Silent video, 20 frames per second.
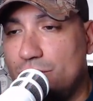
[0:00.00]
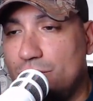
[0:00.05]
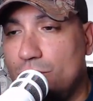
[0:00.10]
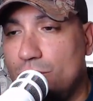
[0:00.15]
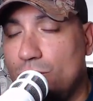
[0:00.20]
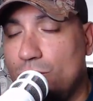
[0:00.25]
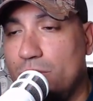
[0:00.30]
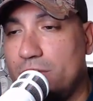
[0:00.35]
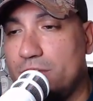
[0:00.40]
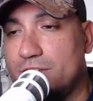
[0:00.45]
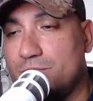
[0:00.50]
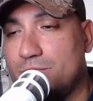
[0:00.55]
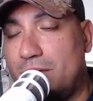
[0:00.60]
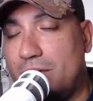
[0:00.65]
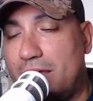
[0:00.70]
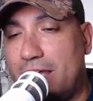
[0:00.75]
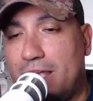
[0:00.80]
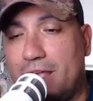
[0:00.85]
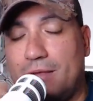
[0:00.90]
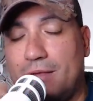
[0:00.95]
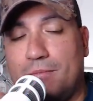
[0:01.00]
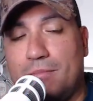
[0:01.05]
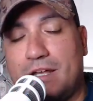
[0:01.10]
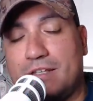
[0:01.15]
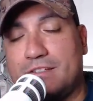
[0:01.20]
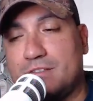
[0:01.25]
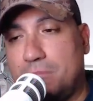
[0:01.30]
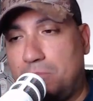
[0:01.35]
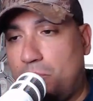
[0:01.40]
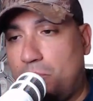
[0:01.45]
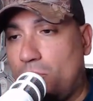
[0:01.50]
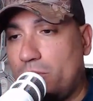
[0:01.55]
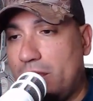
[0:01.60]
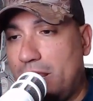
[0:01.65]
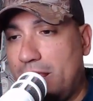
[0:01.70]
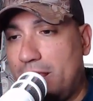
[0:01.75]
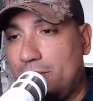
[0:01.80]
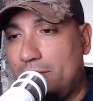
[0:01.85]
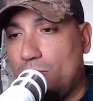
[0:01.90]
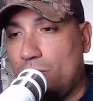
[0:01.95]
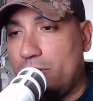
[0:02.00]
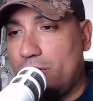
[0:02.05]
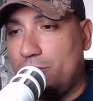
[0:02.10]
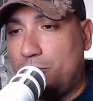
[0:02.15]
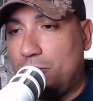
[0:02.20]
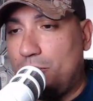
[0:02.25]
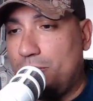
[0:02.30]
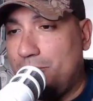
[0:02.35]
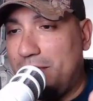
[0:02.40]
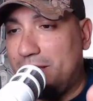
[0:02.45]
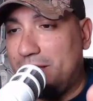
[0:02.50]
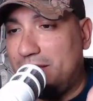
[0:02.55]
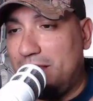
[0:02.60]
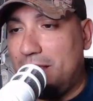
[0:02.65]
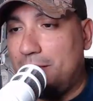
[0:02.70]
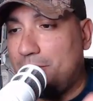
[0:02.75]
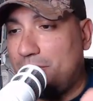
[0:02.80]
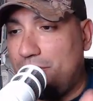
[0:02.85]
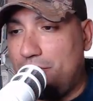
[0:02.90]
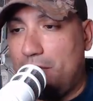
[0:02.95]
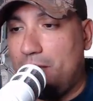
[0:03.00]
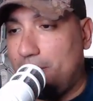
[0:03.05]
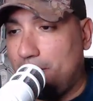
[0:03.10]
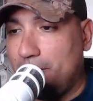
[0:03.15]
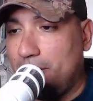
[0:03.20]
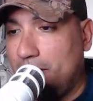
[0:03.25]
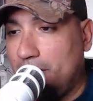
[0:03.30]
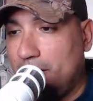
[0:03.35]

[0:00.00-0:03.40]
to was my support hand, where to put my damn thumb.